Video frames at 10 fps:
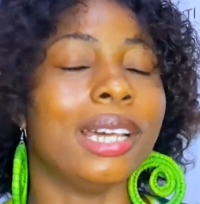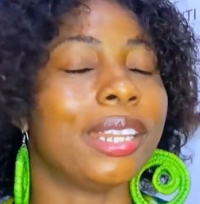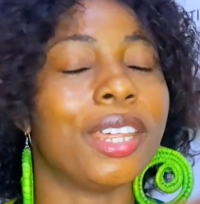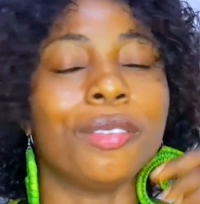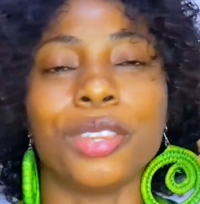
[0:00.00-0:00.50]

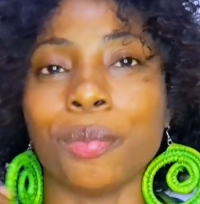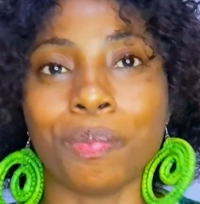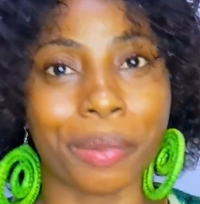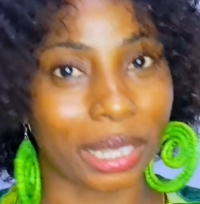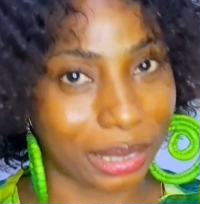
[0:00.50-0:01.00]

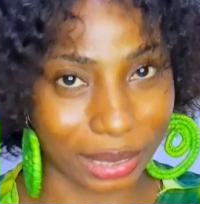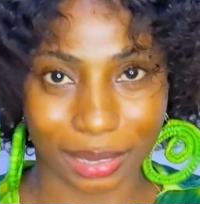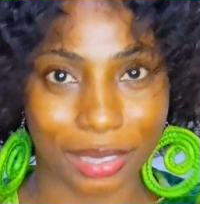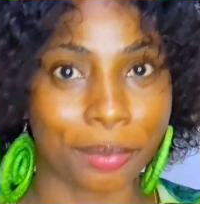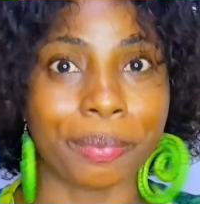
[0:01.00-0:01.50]

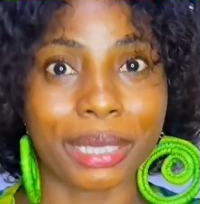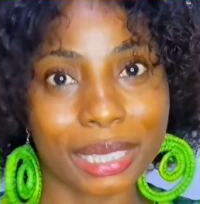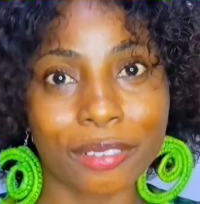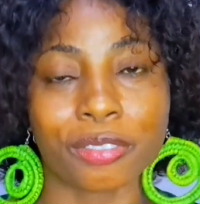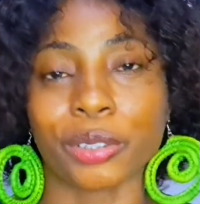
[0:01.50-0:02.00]
the
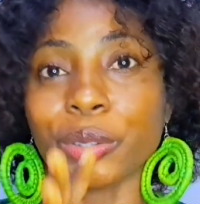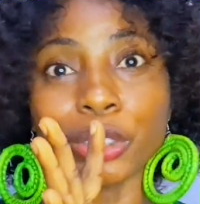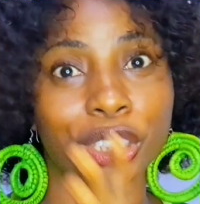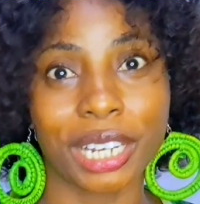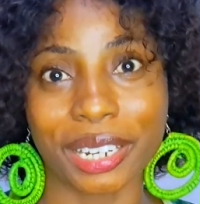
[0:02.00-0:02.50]
better for your
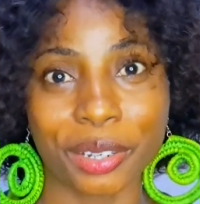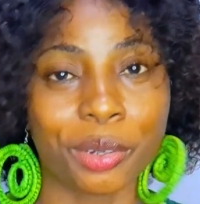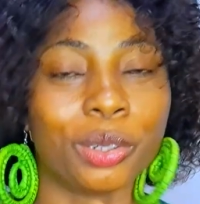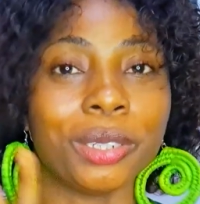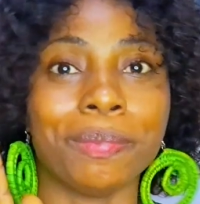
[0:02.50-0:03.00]
channel,
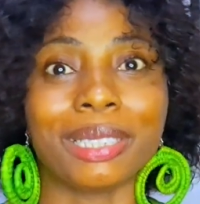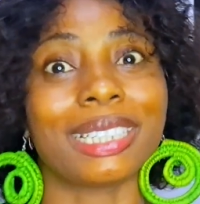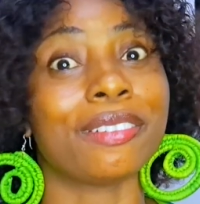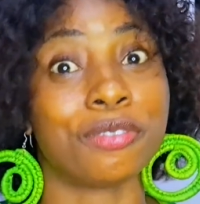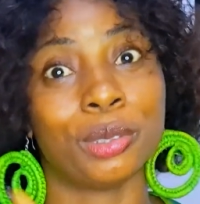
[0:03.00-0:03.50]
or the
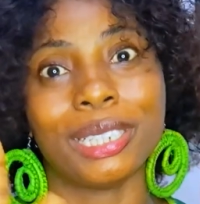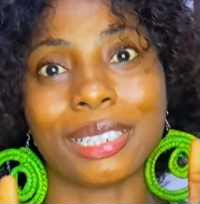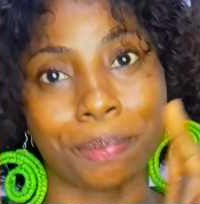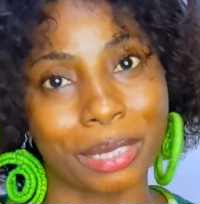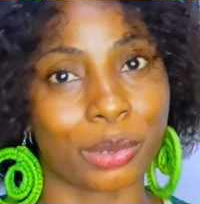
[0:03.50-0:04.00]
better for
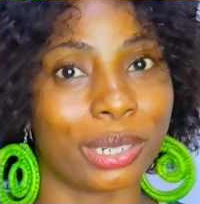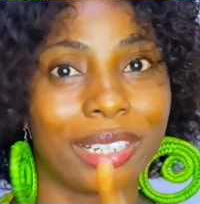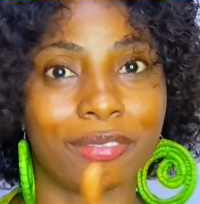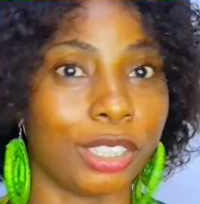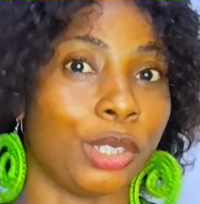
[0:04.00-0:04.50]
that
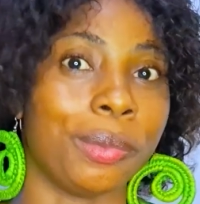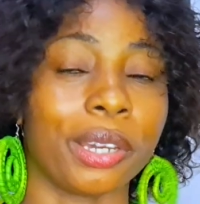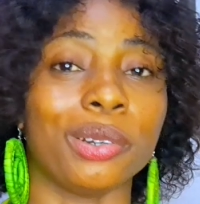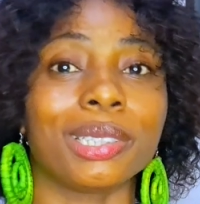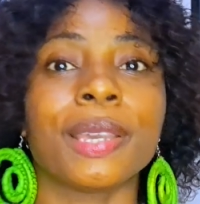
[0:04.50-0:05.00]
particular video,
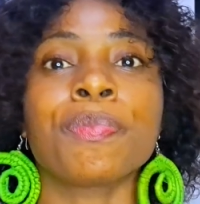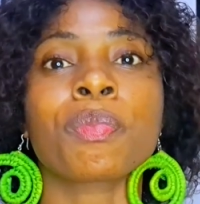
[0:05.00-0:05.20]
because